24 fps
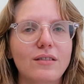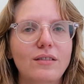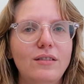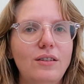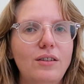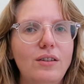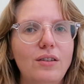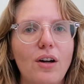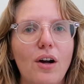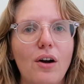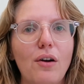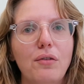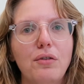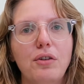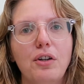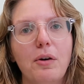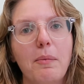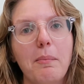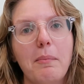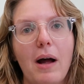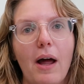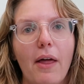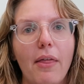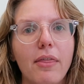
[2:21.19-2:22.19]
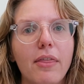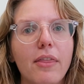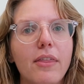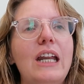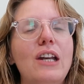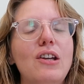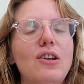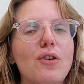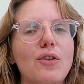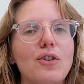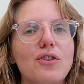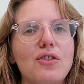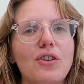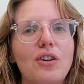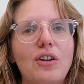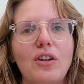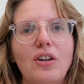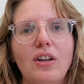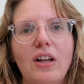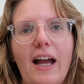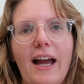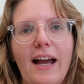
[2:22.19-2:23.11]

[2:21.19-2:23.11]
you know, your month in your journal